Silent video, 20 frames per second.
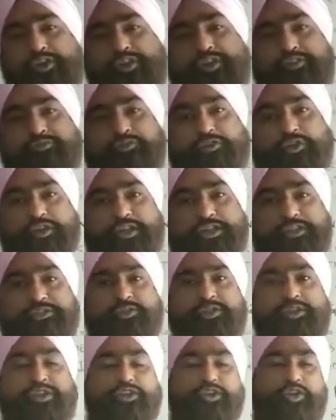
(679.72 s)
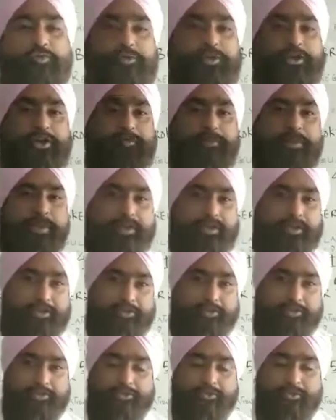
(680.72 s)
in the Forex or in the commodity market
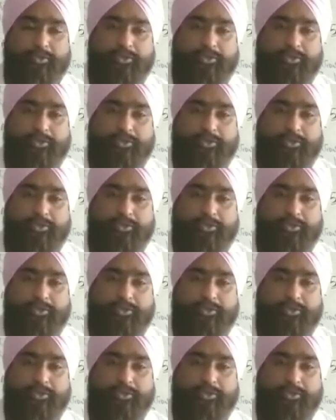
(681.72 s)
also.